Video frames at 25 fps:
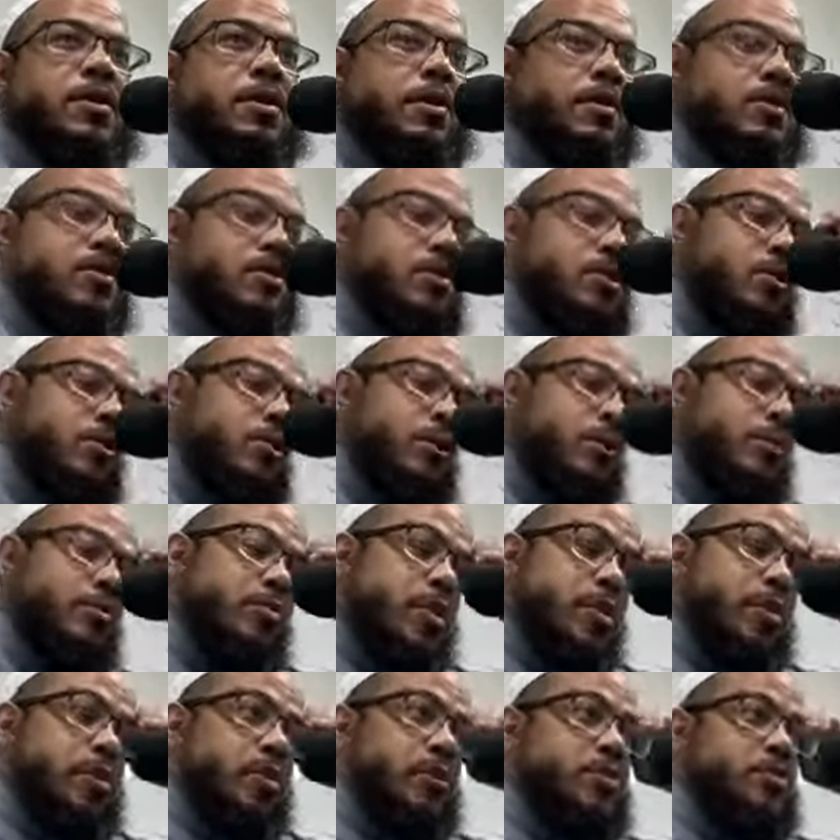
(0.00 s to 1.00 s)
And so they're
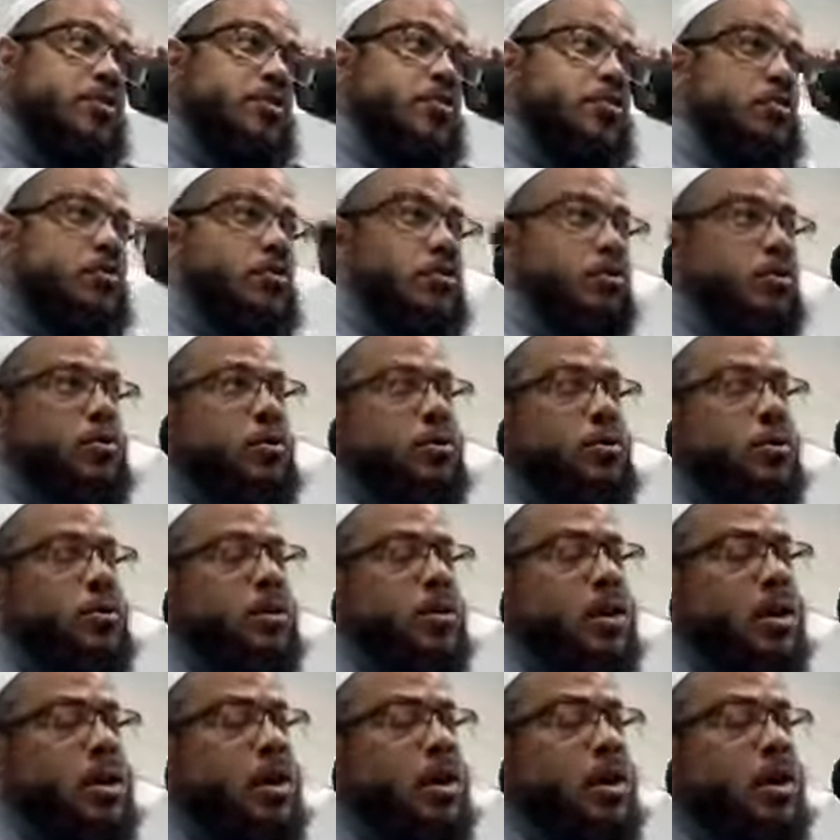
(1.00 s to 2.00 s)
brothers through,
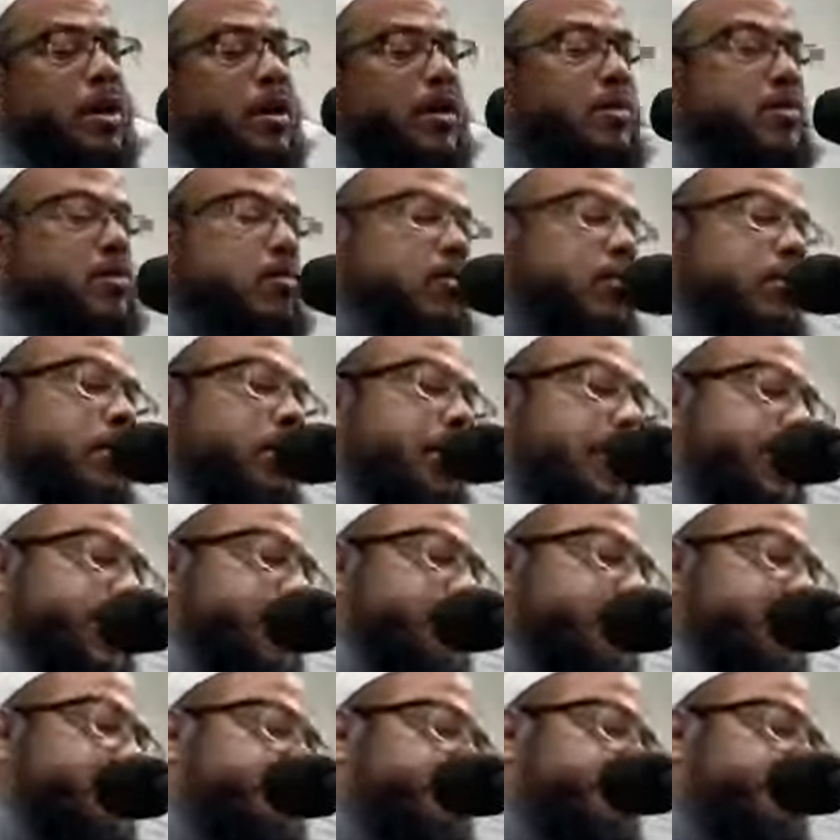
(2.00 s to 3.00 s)
uh, through the mother.